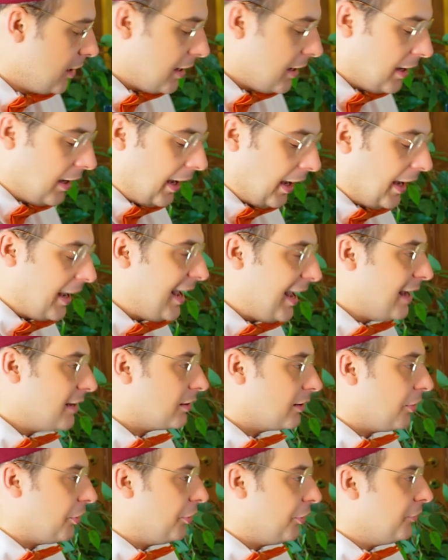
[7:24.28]
8
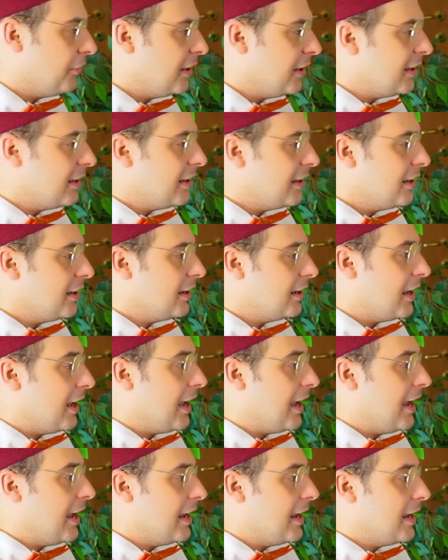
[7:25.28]
3
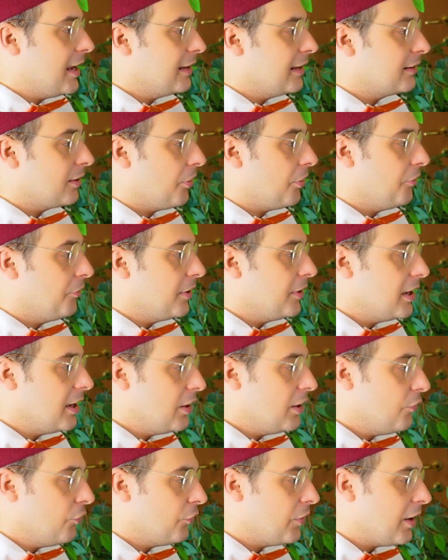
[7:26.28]
8 3
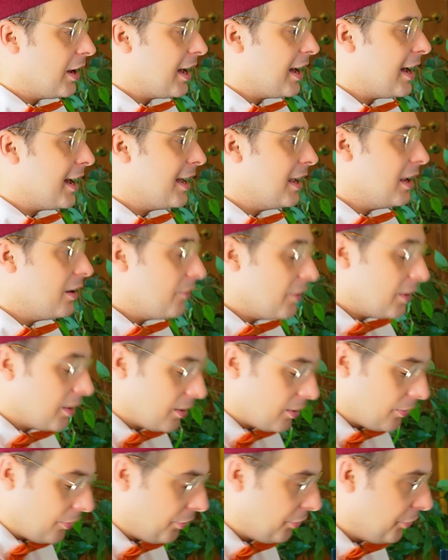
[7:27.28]
5
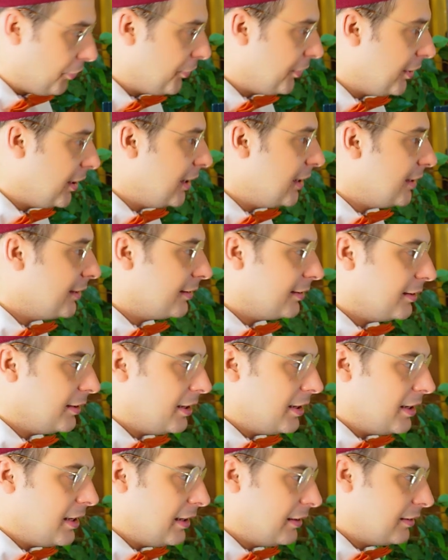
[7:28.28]
3
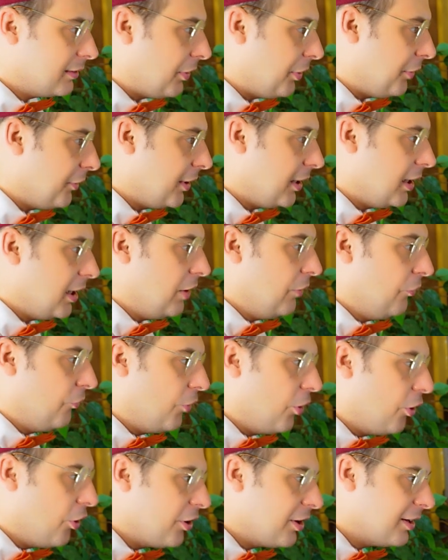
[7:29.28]
6 3
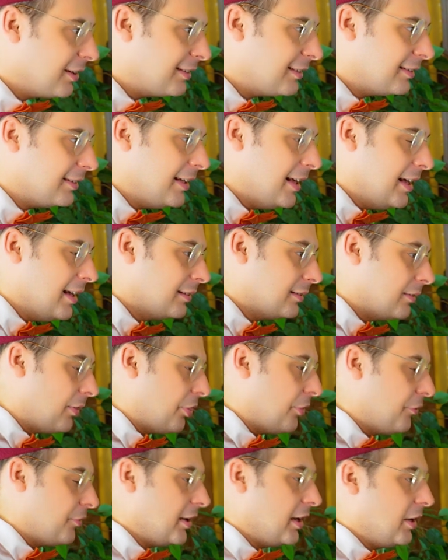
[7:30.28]
4 6
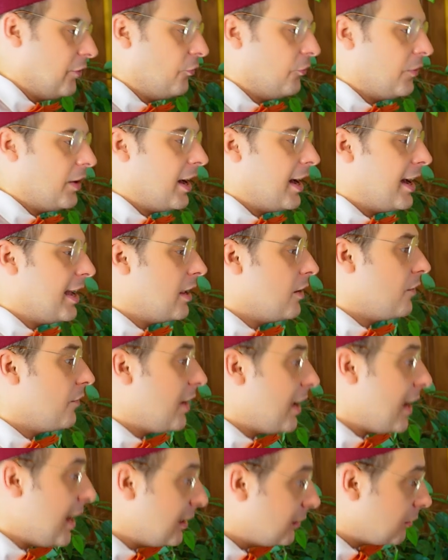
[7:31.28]
3 5
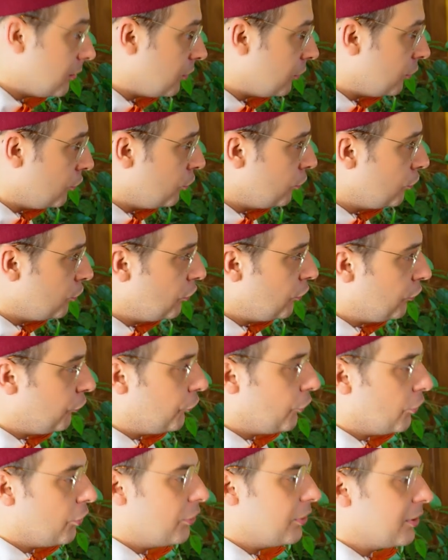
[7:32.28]
8 2
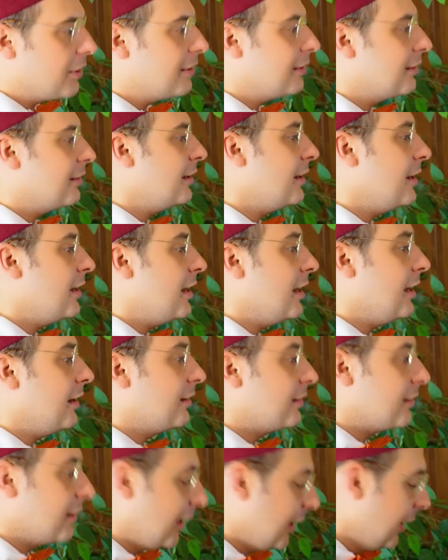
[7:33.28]
4
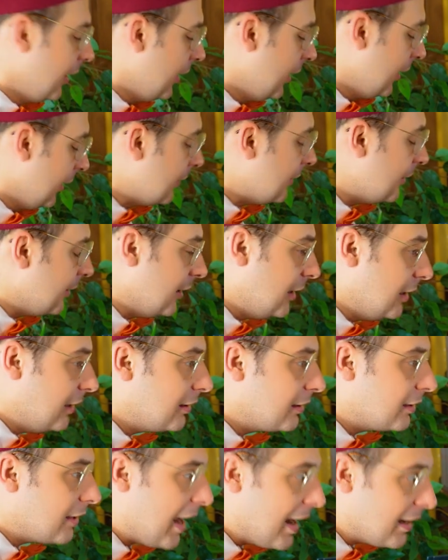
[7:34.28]
6
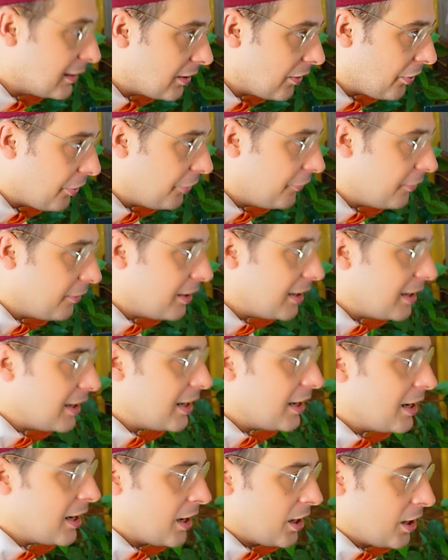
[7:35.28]
6 8
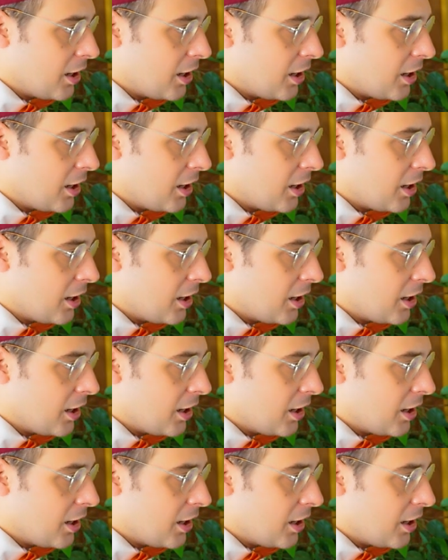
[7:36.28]
3